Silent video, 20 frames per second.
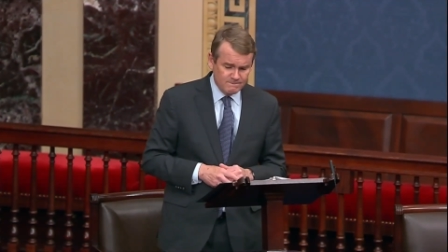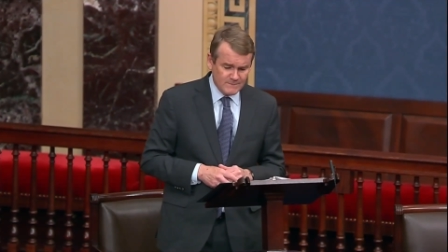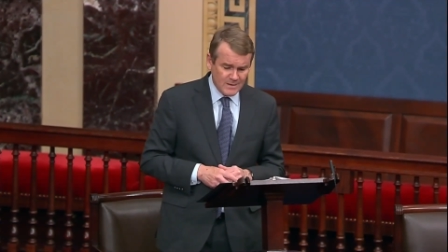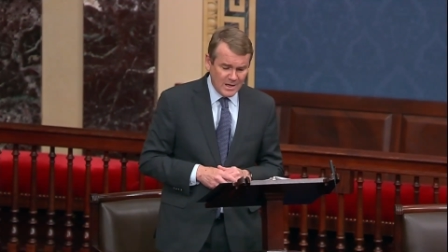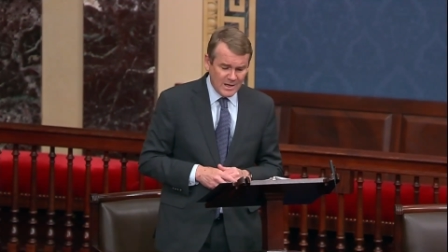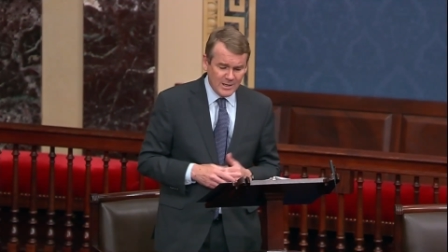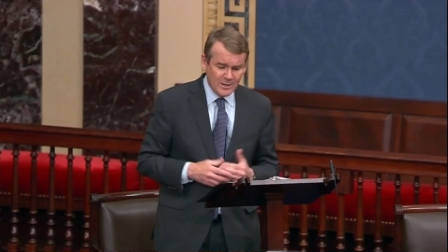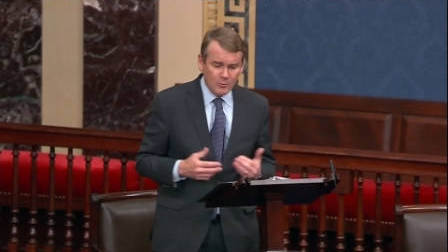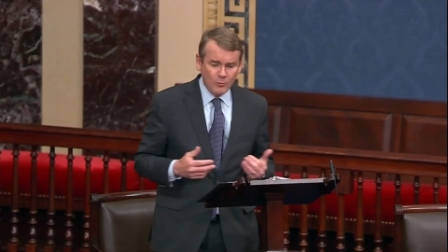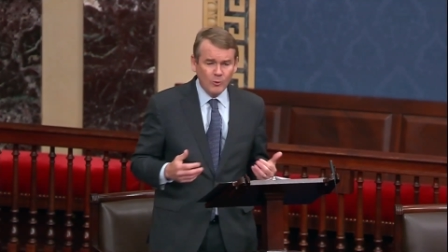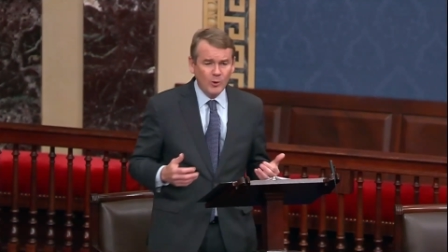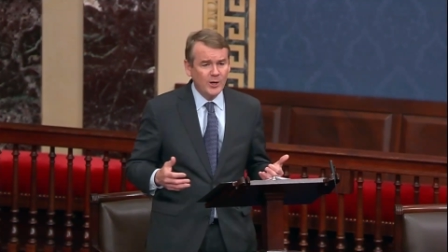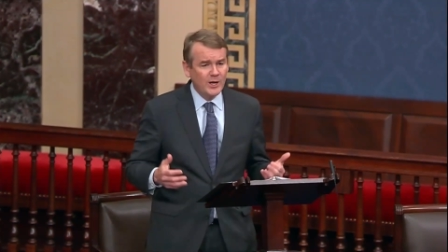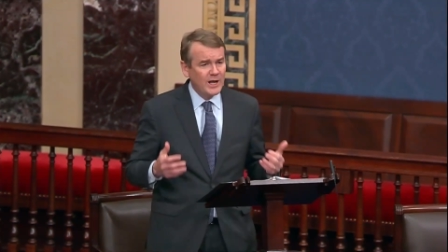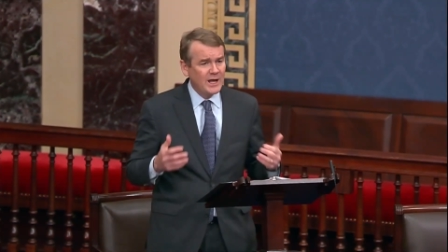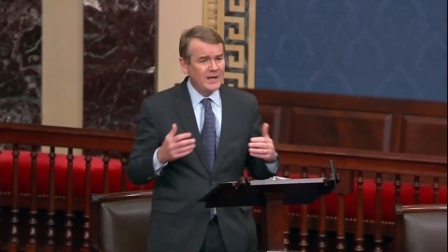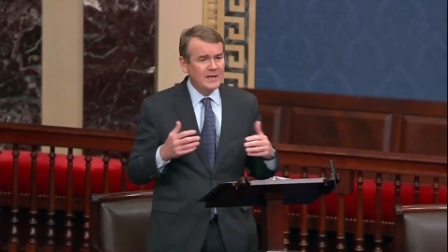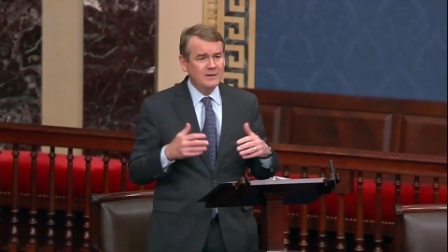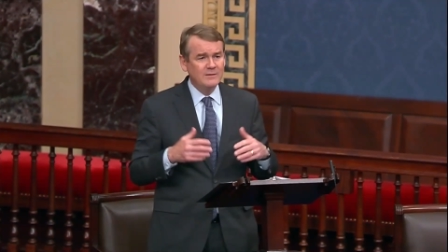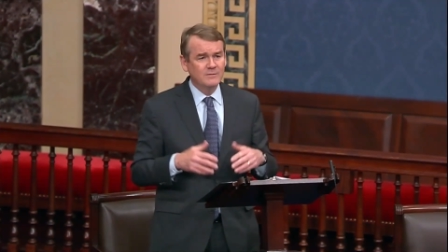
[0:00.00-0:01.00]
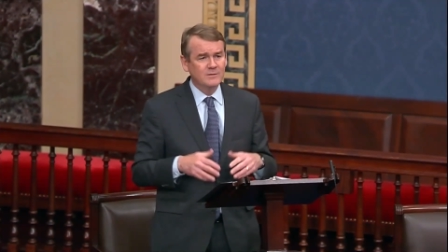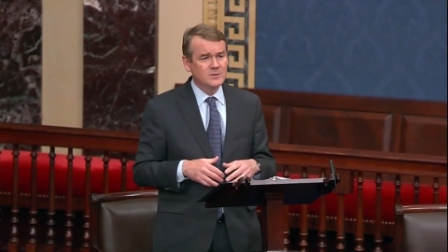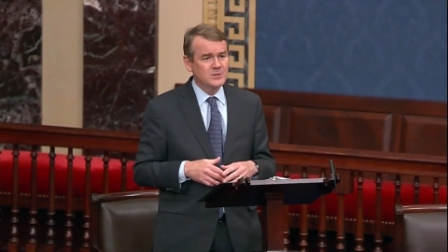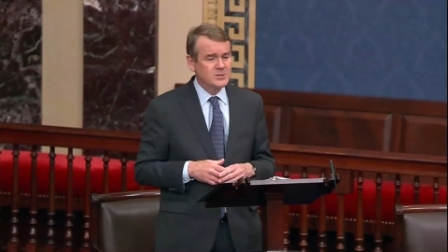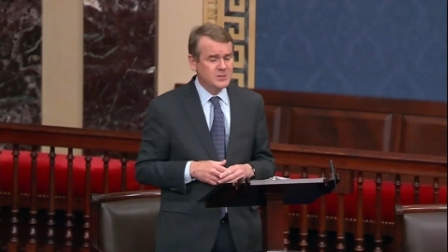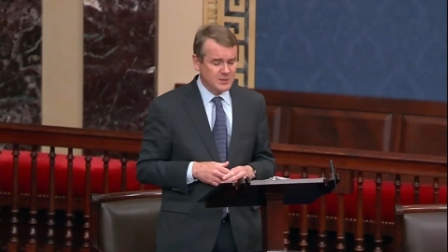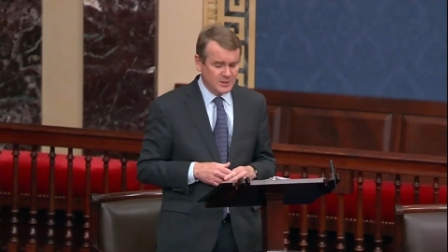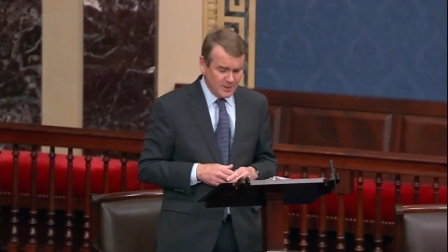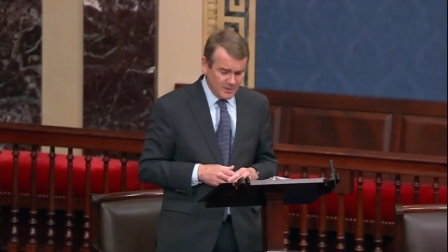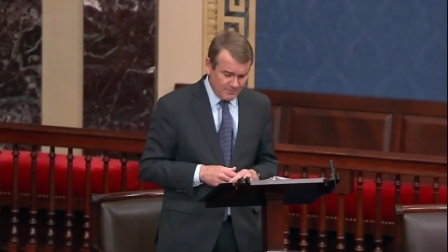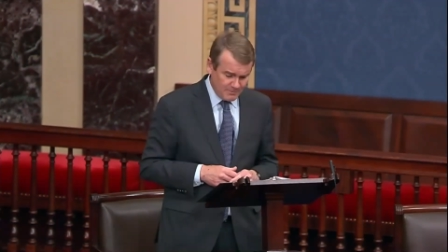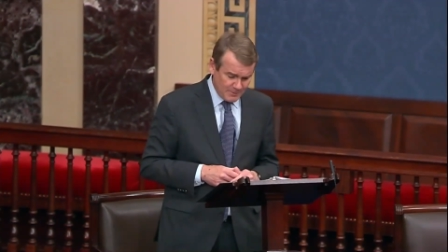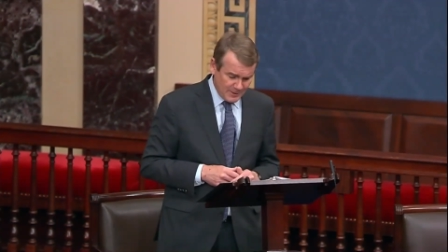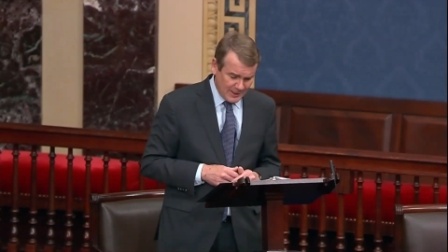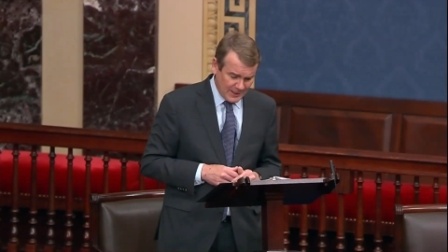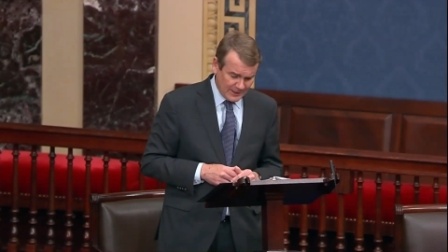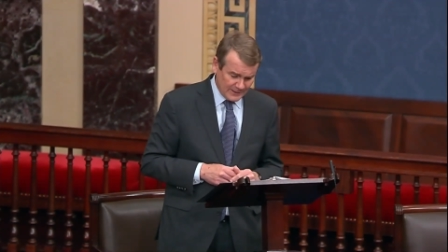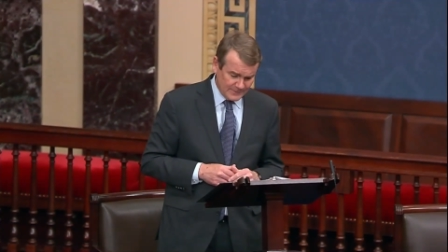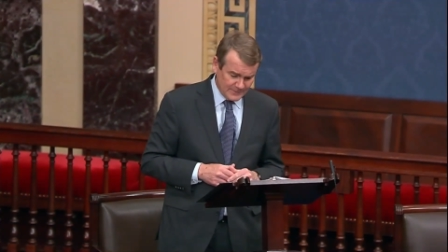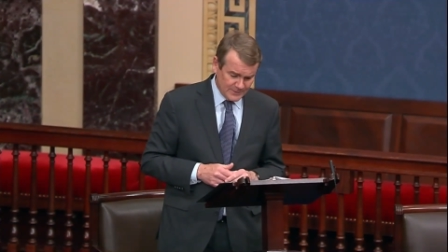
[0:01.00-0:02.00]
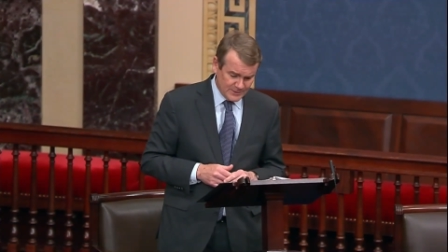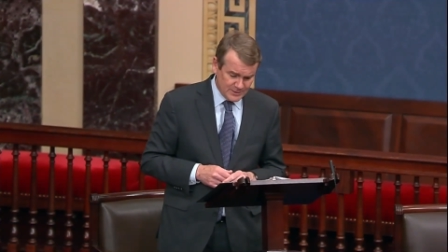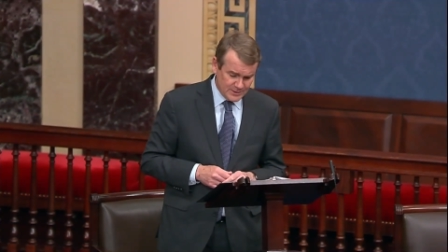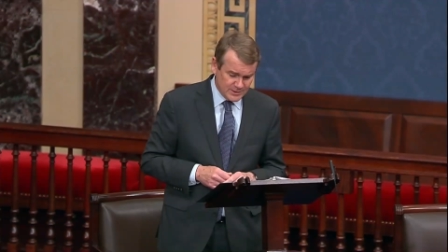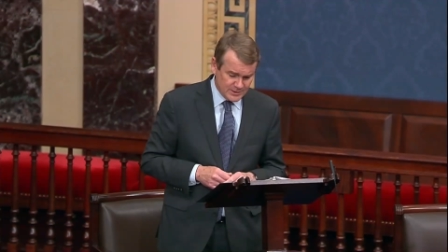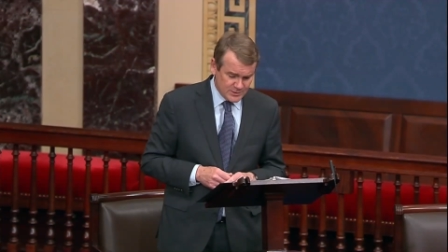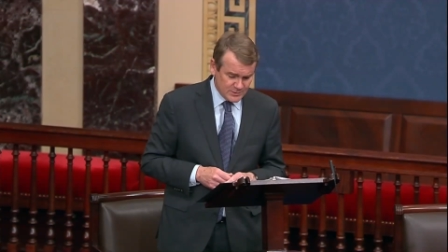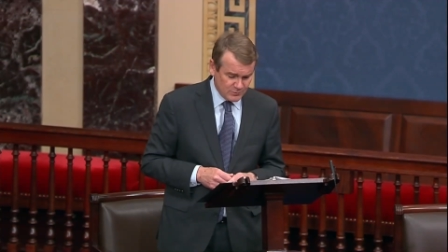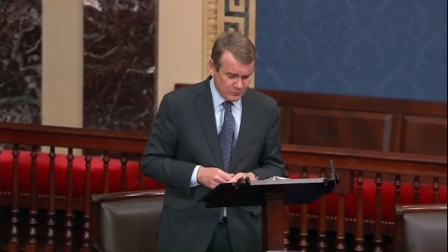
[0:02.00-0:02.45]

I don't want any of us to come back to this